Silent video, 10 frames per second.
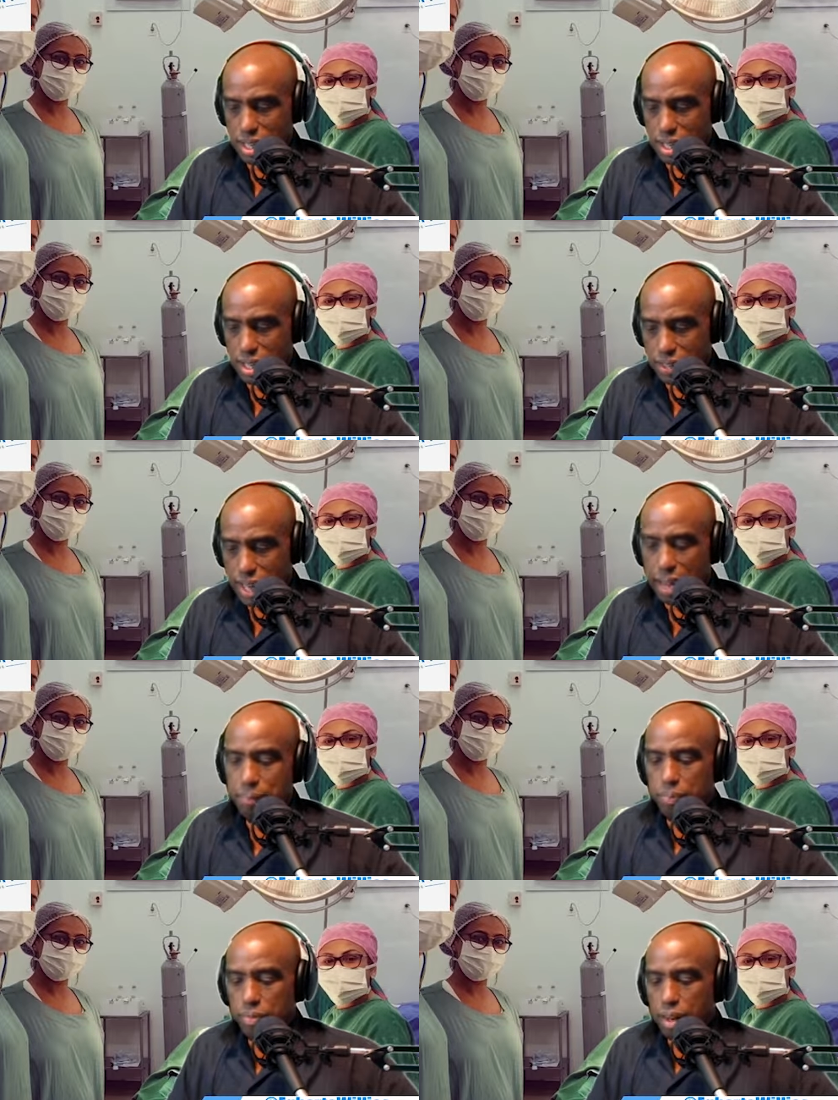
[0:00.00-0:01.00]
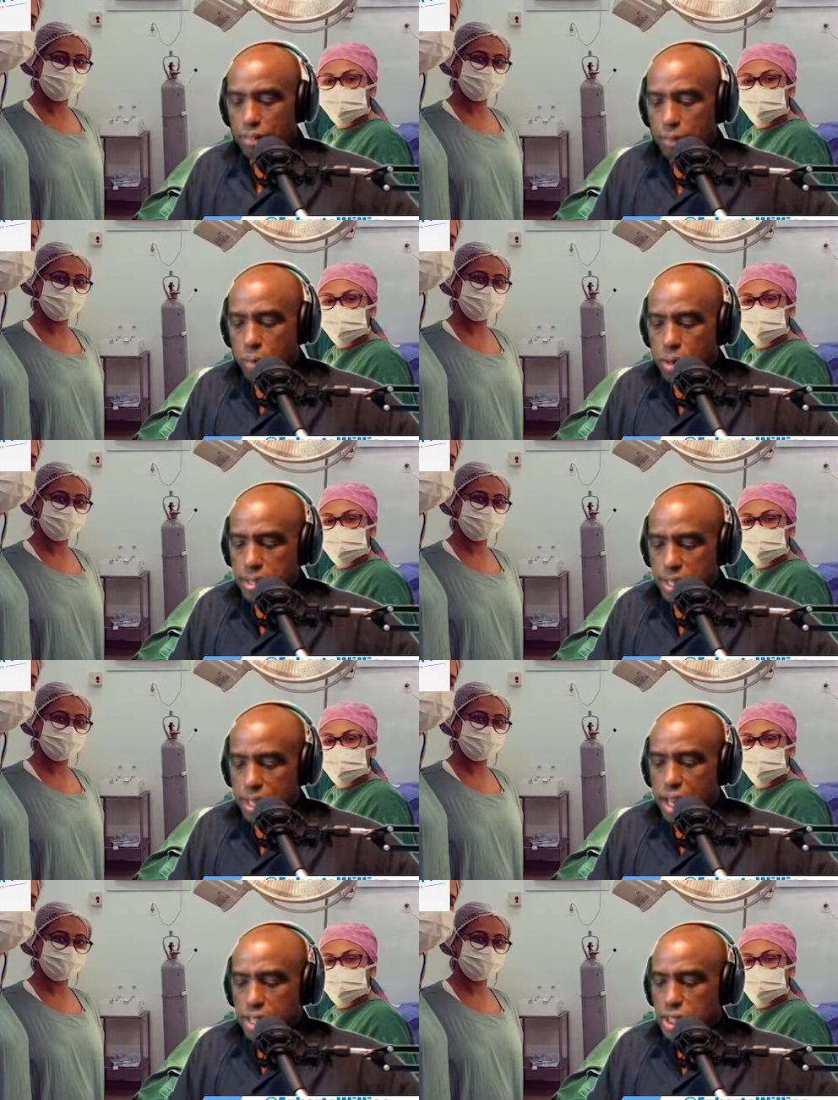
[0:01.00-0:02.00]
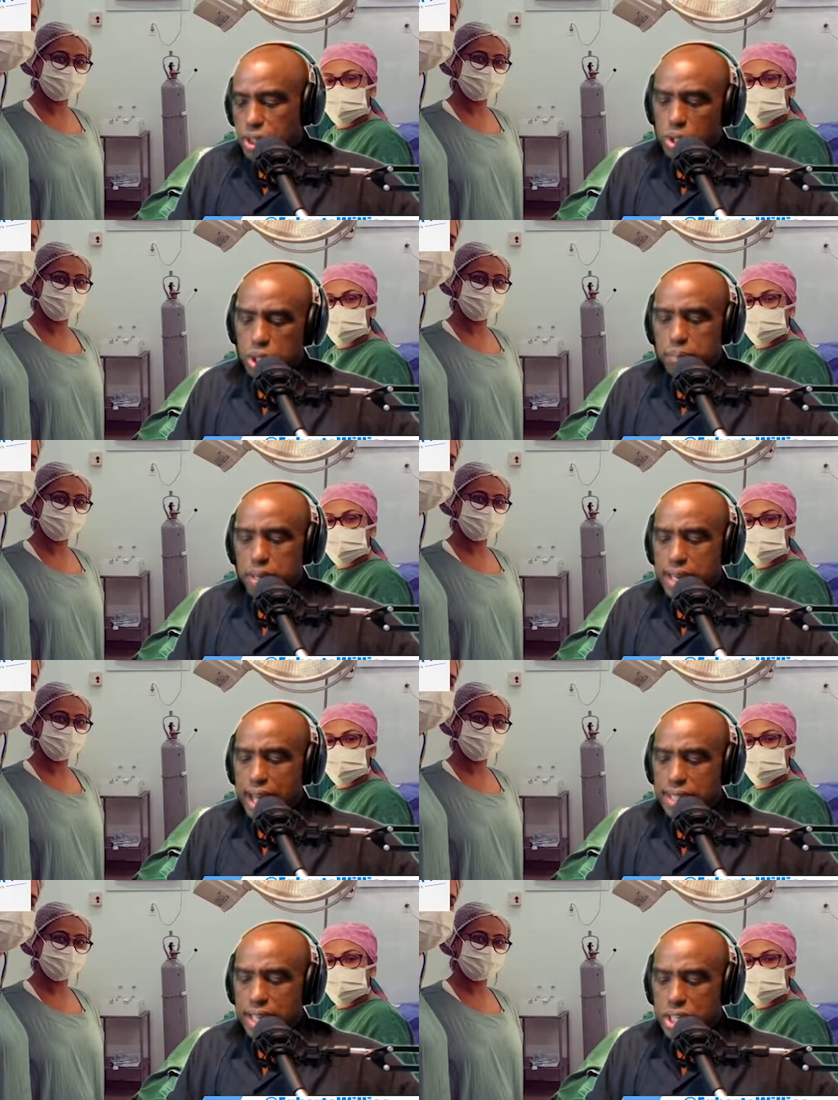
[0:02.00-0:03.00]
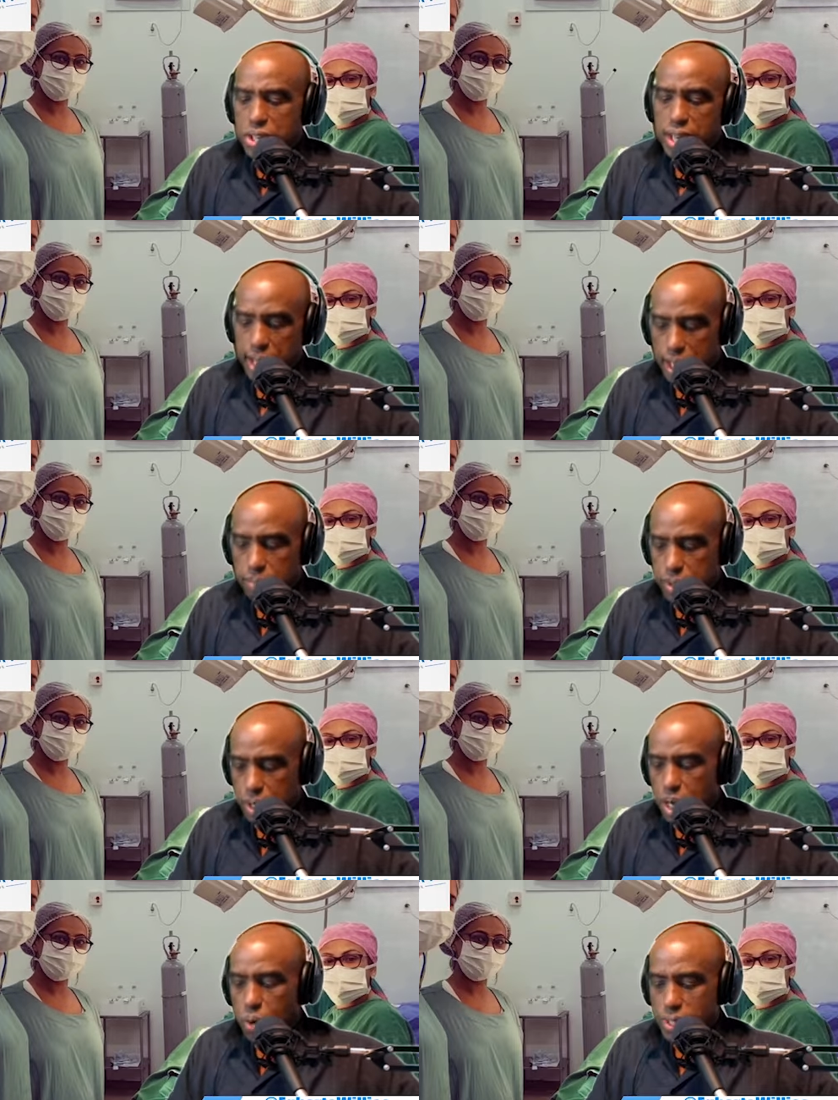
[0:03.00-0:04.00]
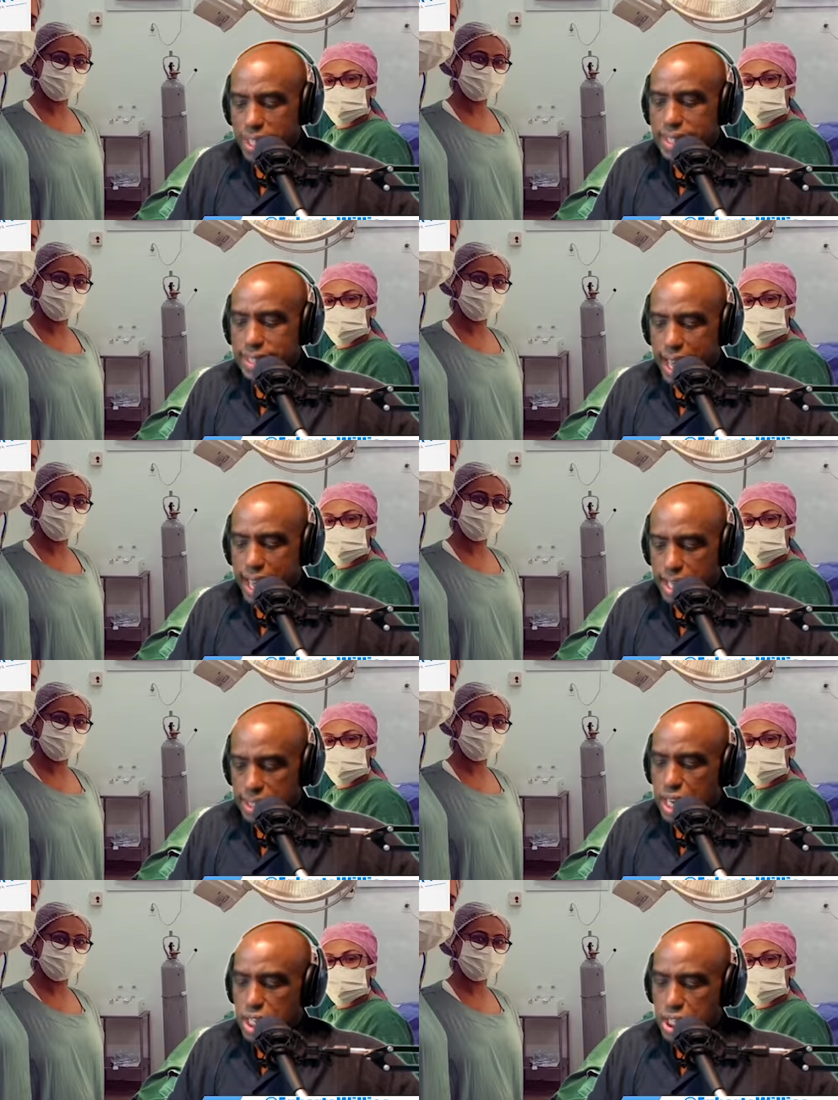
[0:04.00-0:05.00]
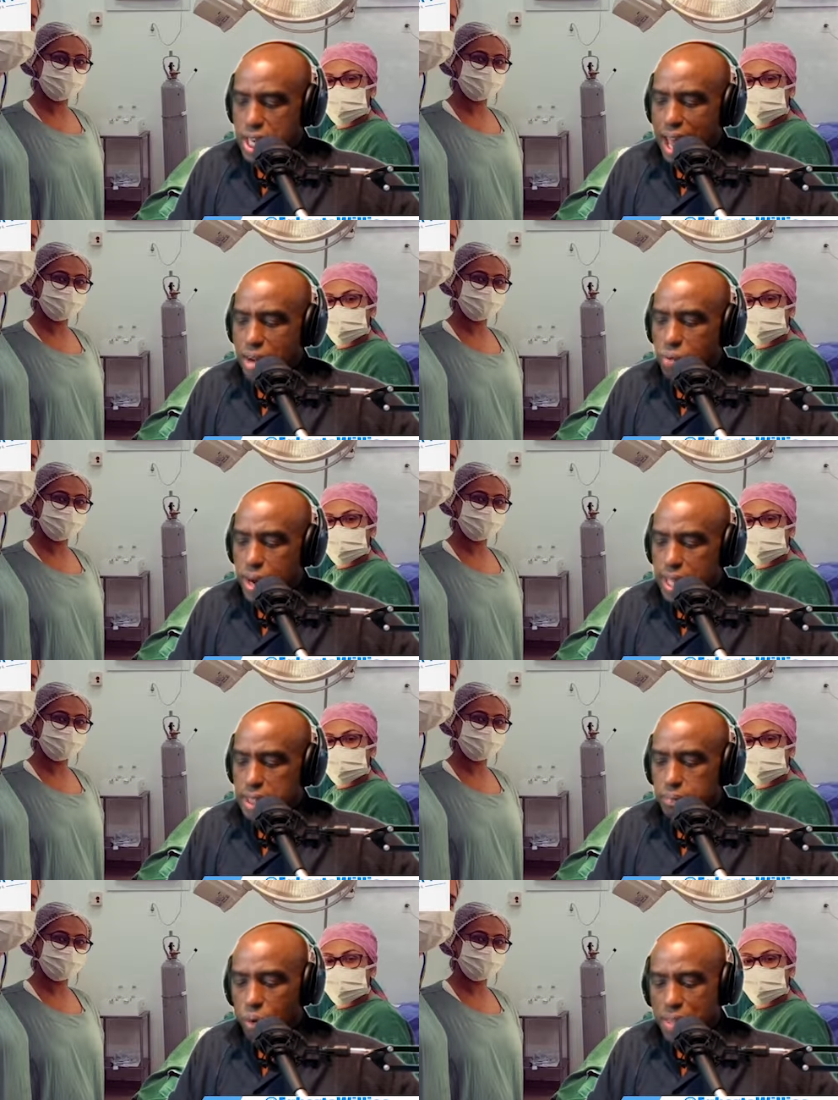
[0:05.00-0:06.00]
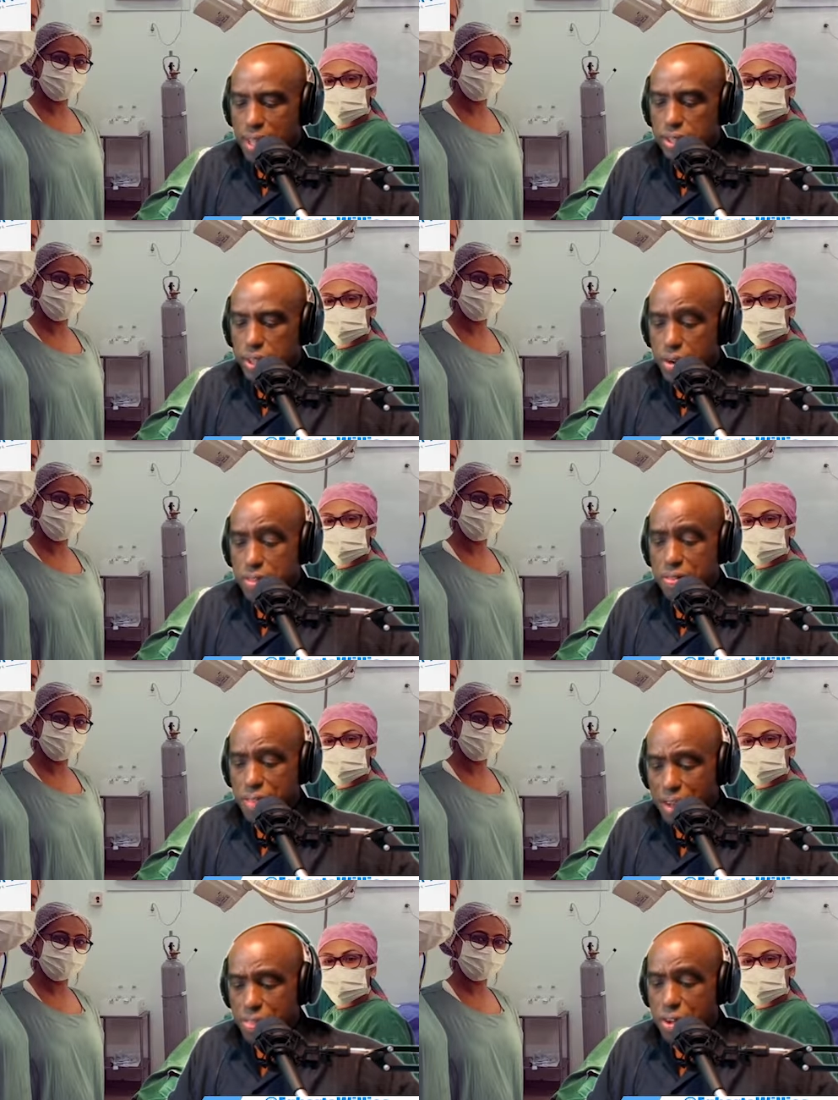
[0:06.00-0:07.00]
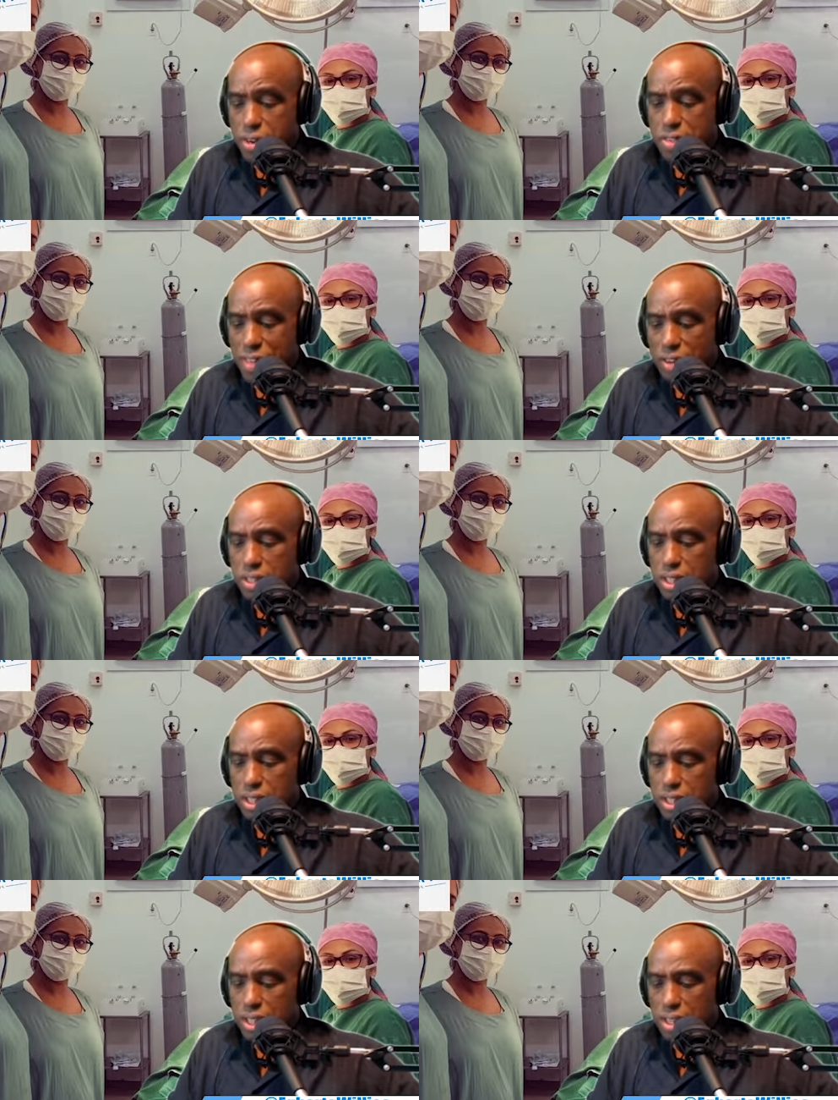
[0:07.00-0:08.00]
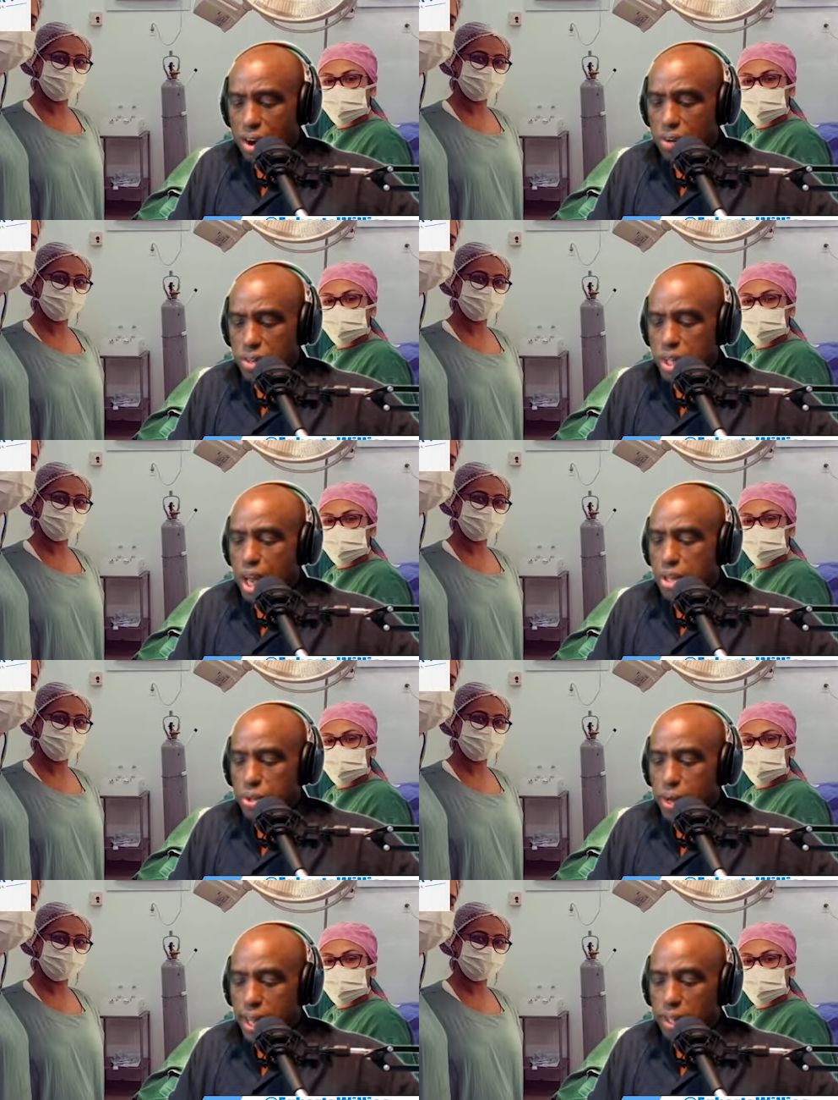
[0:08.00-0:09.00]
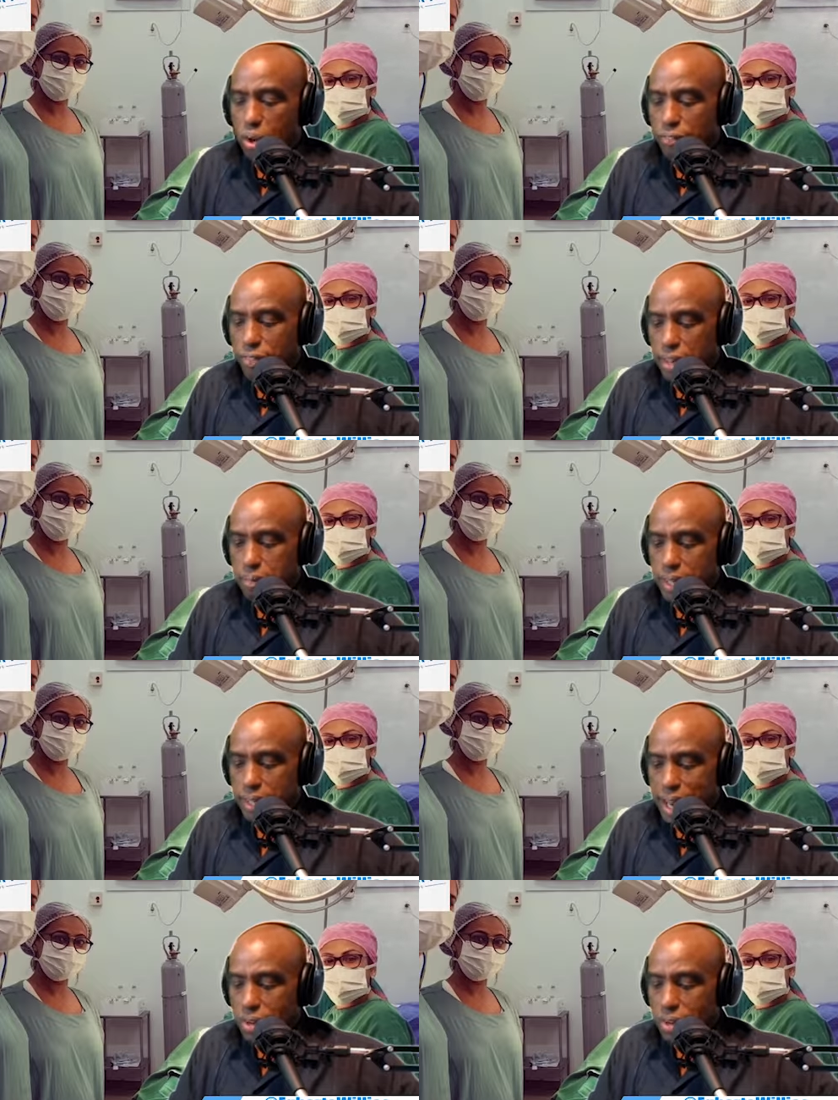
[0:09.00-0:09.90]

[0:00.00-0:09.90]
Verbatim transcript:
Speaker 1: Okay? For Martin, the social media attention helped. Within days, she had raised more than $30,000 through a GoFundMe account,